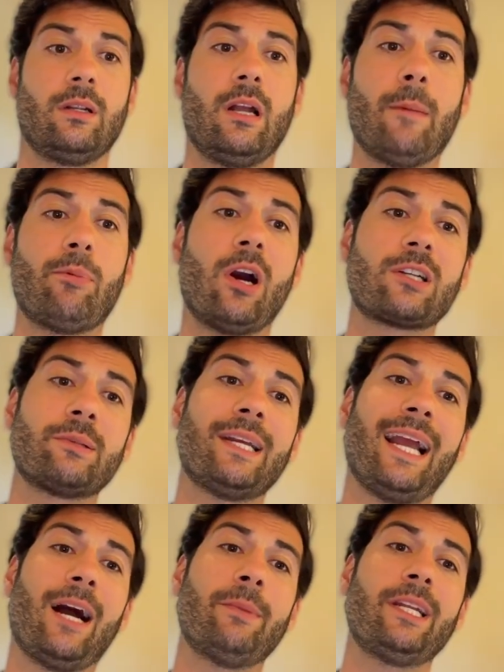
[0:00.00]
approximately
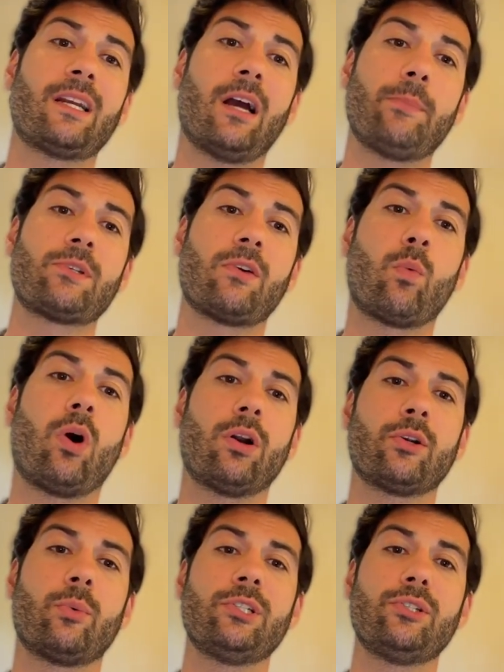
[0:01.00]
how many cups of
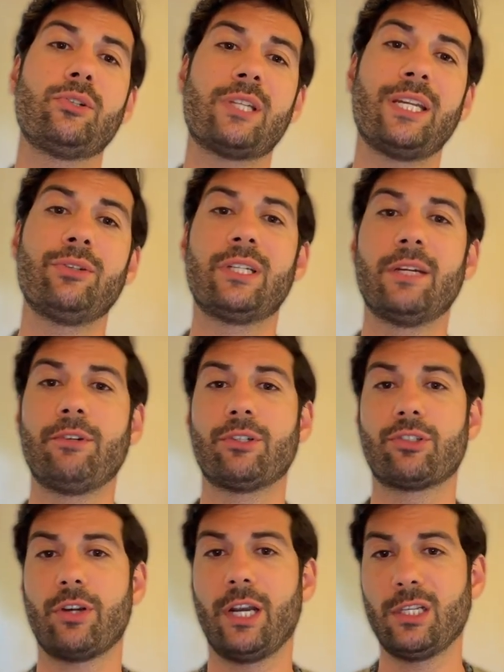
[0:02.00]
water would you say you give your
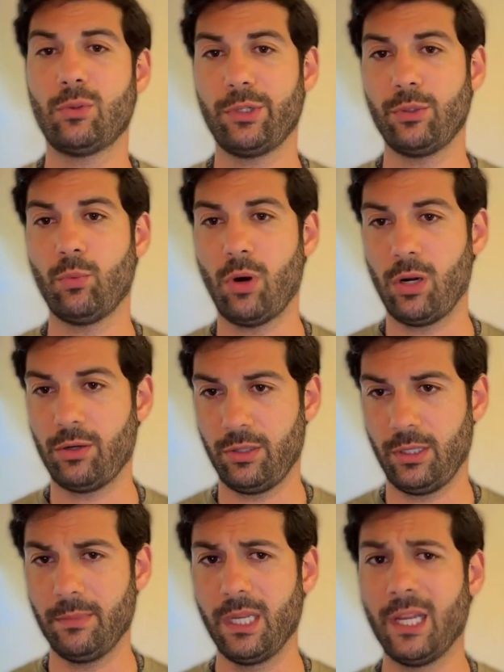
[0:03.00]
trays when you water
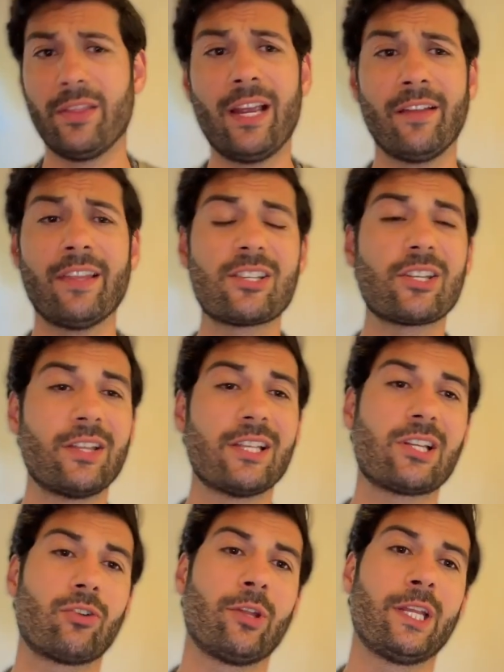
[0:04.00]
them yeah this is this
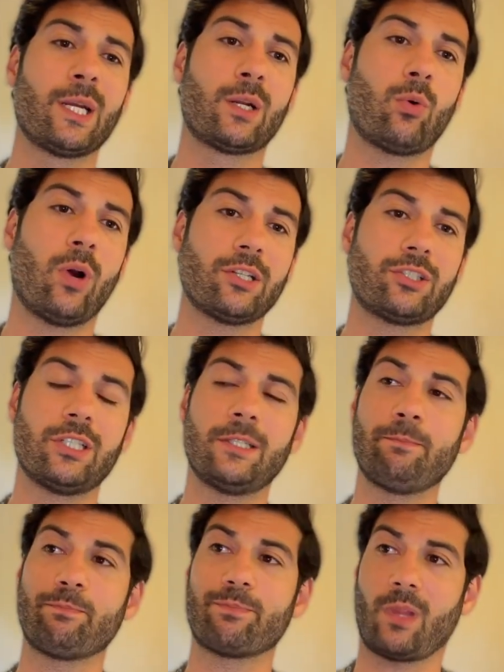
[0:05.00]
is a really good
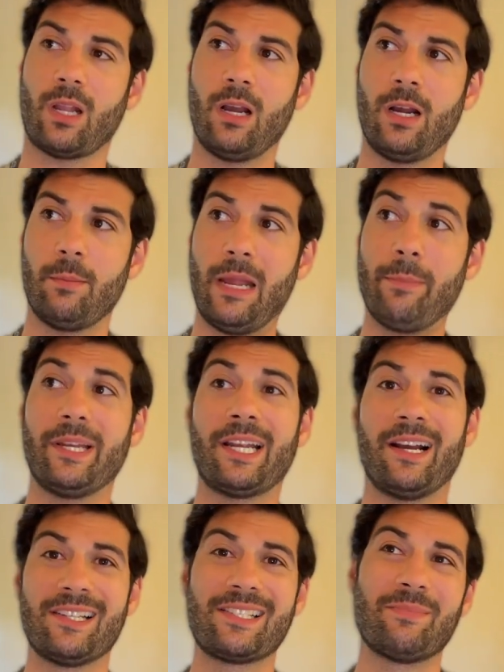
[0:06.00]
question um, and
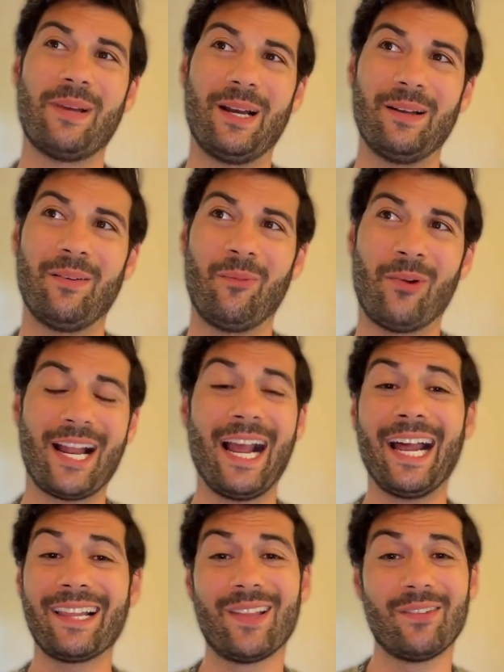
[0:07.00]
because uh, when i
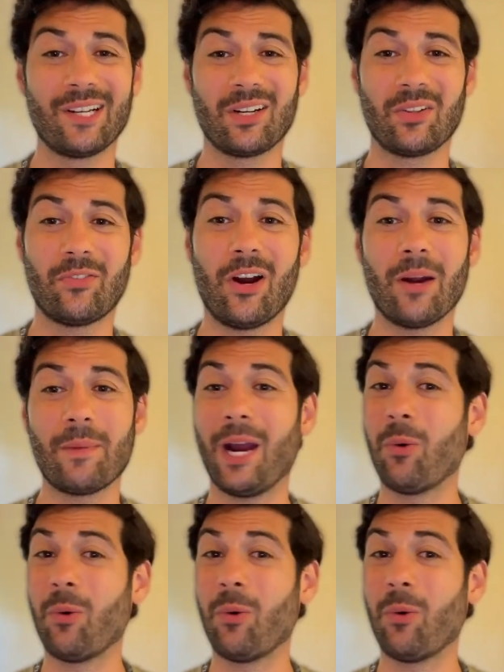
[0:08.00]
had living earth farm i